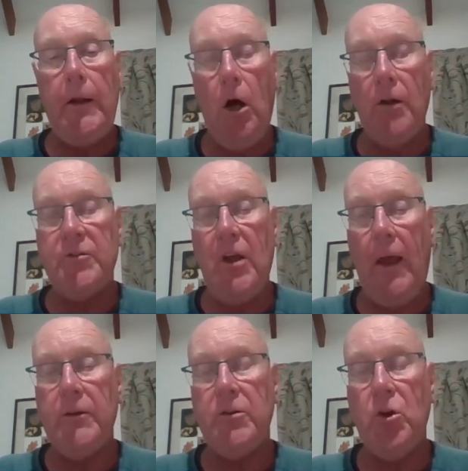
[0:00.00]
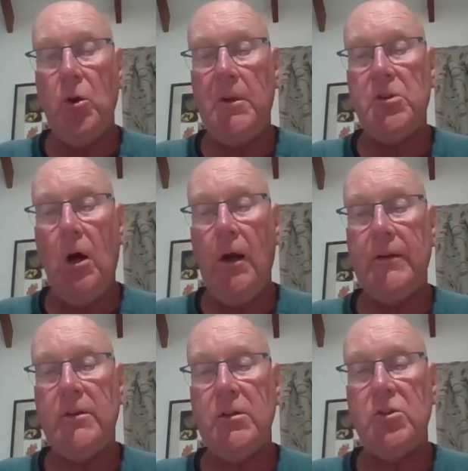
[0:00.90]
contact
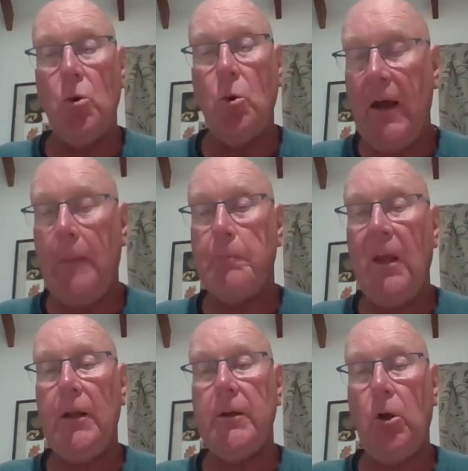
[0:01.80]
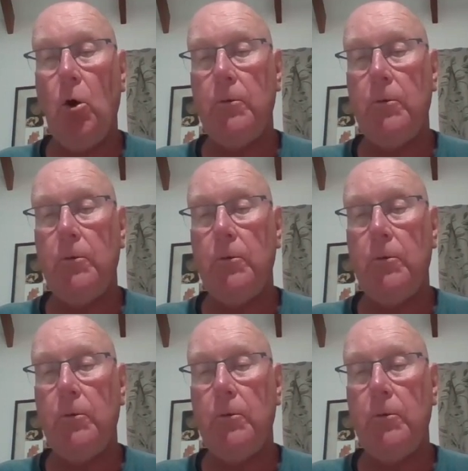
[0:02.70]
dermatitis or nummular